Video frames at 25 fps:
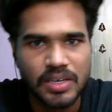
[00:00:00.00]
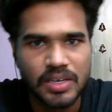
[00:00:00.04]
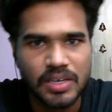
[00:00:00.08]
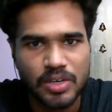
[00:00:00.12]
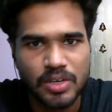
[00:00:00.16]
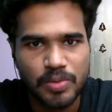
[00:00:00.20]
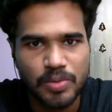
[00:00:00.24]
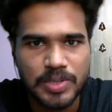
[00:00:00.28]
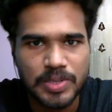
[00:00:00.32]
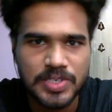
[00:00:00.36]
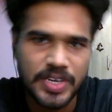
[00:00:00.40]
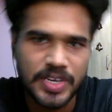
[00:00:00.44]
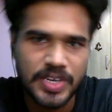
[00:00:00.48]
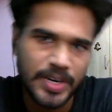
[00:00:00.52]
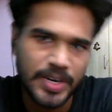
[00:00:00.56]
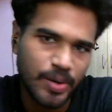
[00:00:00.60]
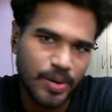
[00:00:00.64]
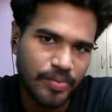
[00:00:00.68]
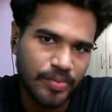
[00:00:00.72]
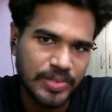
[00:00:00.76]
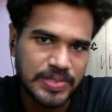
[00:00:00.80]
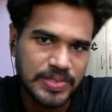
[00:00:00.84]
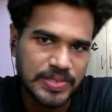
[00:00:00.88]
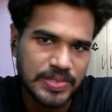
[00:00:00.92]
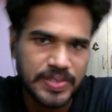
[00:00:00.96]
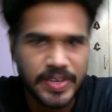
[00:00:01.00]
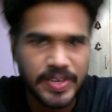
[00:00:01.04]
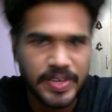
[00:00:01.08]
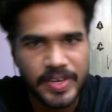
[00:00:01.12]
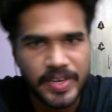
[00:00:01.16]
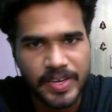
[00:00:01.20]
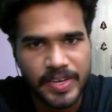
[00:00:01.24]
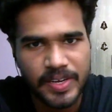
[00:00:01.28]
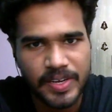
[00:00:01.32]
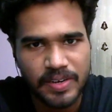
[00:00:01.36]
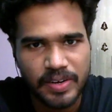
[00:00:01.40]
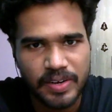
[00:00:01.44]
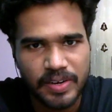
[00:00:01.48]
Towards the end of this
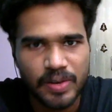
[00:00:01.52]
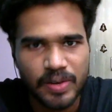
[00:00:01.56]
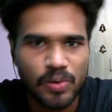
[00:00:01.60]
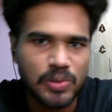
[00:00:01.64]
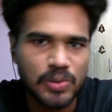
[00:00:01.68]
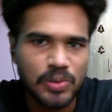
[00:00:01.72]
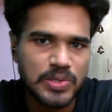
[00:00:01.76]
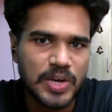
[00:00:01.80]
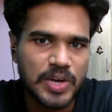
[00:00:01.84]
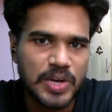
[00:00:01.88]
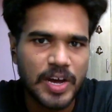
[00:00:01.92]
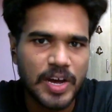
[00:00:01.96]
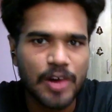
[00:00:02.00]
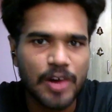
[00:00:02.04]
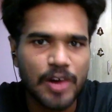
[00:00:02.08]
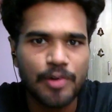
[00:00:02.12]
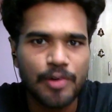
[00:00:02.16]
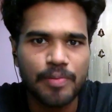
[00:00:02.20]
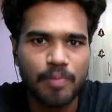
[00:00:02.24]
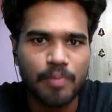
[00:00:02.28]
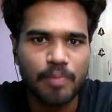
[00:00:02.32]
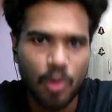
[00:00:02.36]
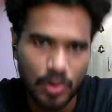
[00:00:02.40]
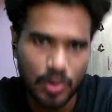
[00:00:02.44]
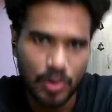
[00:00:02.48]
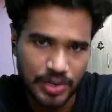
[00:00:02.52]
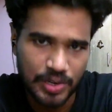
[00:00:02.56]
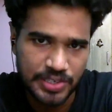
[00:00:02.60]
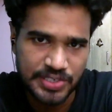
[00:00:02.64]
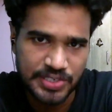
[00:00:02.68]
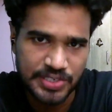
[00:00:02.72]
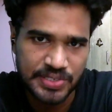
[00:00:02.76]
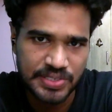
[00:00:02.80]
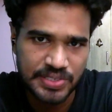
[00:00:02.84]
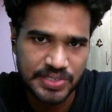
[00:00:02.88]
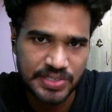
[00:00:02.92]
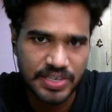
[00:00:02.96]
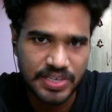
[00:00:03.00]
year, I will also have mock
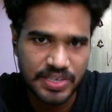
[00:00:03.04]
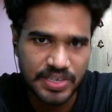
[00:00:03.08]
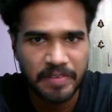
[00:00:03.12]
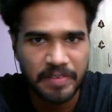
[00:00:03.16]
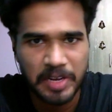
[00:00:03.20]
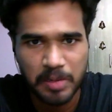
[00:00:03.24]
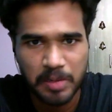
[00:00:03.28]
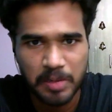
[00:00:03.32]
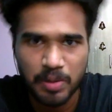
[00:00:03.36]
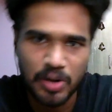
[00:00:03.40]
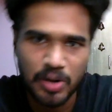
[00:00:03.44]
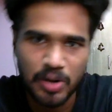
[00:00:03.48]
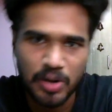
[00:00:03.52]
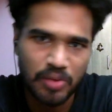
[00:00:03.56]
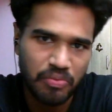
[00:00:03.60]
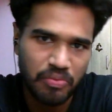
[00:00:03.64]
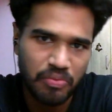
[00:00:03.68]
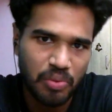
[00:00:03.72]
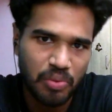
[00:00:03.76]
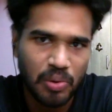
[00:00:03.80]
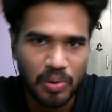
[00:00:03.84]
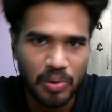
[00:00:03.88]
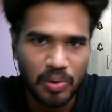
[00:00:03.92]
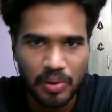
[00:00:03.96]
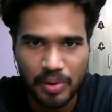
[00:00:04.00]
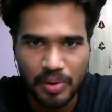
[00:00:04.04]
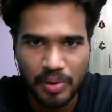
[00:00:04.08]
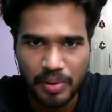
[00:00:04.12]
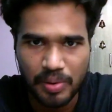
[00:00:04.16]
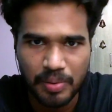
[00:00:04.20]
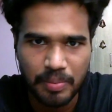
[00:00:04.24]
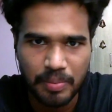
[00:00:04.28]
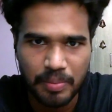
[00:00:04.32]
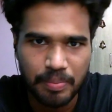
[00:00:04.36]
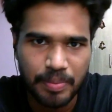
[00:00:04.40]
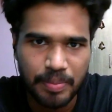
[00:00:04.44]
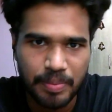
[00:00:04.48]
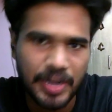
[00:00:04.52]
tests available for
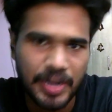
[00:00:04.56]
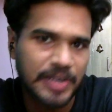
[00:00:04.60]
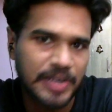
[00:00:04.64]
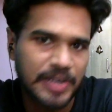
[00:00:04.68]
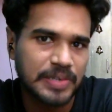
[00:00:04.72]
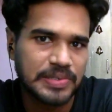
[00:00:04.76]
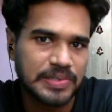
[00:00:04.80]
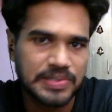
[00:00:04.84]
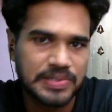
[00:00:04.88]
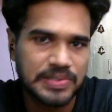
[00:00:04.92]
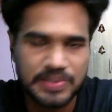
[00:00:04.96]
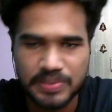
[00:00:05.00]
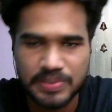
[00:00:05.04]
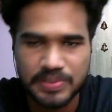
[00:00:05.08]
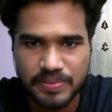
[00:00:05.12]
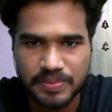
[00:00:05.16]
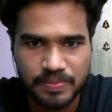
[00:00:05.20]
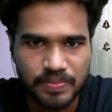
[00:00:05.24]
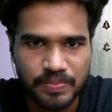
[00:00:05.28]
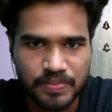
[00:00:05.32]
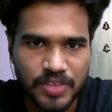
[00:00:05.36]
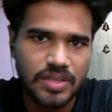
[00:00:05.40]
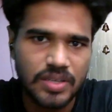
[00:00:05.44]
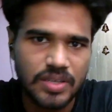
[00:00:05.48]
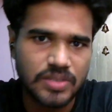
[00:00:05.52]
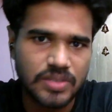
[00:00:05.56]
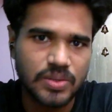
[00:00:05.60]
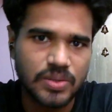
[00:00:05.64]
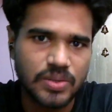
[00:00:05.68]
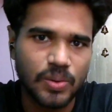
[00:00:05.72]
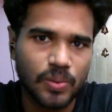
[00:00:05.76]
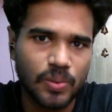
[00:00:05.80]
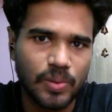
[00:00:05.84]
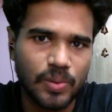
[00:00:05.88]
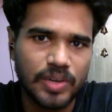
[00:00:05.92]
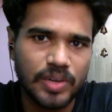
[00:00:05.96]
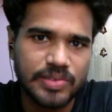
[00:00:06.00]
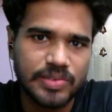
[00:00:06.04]
practice.
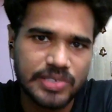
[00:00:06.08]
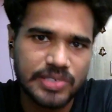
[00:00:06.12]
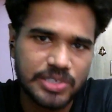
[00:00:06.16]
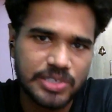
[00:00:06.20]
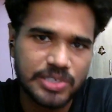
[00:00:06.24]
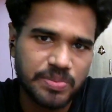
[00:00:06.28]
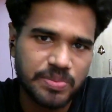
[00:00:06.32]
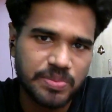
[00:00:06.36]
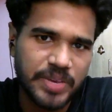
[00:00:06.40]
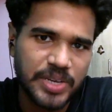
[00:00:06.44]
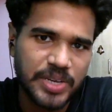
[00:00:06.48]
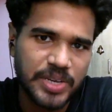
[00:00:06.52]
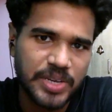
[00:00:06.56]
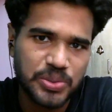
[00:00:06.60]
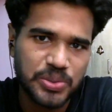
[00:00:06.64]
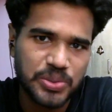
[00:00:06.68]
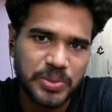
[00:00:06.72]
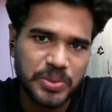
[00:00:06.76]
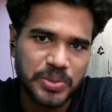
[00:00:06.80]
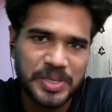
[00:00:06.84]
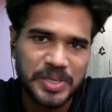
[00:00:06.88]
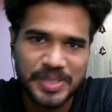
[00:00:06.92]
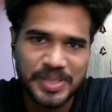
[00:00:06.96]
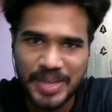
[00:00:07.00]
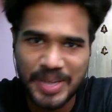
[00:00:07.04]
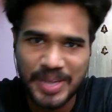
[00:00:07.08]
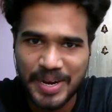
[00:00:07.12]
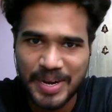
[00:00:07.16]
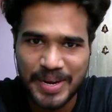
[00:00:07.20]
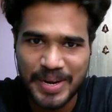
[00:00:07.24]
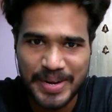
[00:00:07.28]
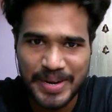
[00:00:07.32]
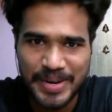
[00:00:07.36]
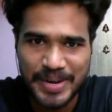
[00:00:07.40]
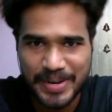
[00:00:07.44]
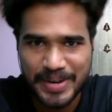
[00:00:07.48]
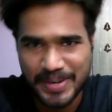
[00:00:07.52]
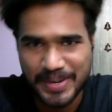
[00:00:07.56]
So let's just make sure that
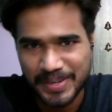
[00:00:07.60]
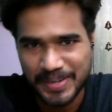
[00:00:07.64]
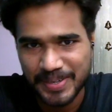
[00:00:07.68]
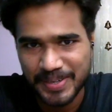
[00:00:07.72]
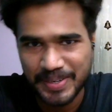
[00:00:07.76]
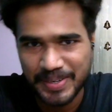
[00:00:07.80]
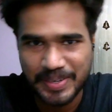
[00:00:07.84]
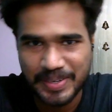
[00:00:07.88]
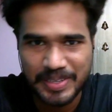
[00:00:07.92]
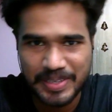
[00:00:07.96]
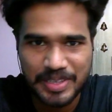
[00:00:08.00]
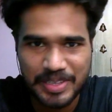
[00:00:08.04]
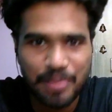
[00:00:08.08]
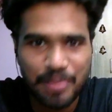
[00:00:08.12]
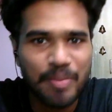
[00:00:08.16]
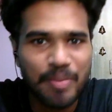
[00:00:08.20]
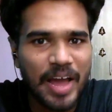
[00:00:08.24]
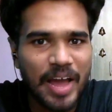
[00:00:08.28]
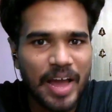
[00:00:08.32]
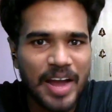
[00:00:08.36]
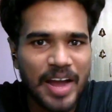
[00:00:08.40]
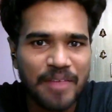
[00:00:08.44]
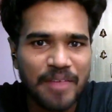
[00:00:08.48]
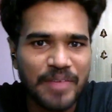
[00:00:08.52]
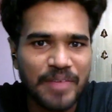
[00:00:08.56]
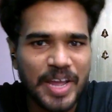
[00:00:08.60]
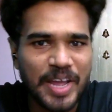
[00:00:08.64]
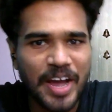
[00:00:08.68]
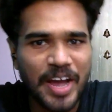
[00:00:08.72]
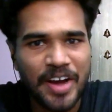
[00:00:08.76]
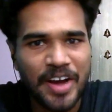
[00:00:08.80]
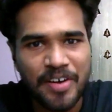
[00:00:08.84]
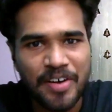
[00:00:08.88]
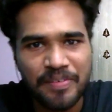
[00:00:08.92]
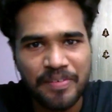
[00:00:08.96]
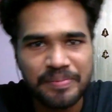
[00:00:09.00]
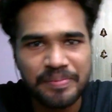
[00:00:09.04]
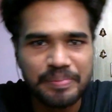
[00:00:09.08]
the plan we
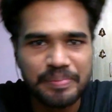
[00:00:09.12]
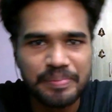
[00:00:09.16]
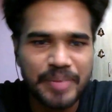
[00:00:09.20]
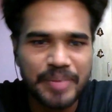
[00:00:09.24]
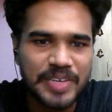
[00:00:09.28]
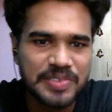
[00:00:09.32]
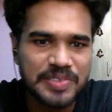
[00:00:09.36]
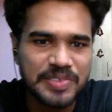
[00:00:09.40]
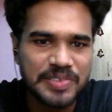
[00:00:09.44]
have makes